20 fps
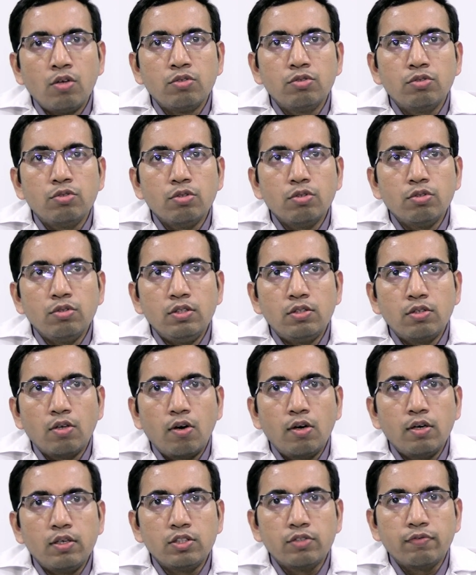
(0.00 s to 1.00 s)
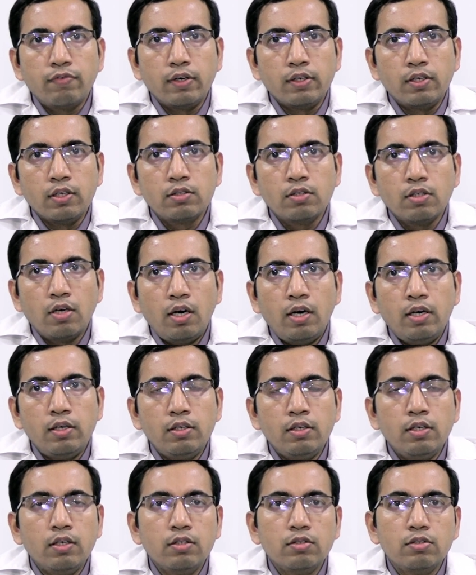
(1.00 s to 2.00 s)
So these are all risk factors
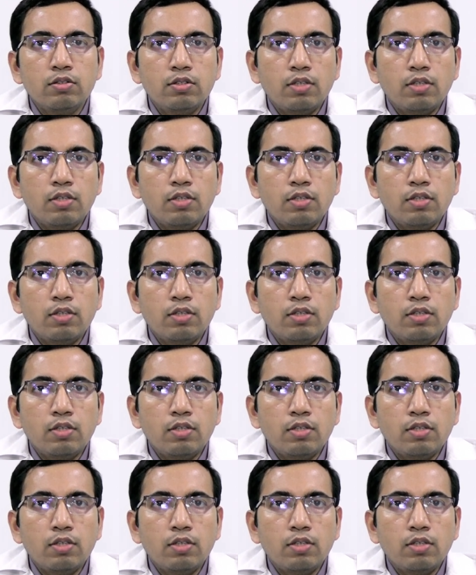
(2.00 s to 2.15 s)
and uh,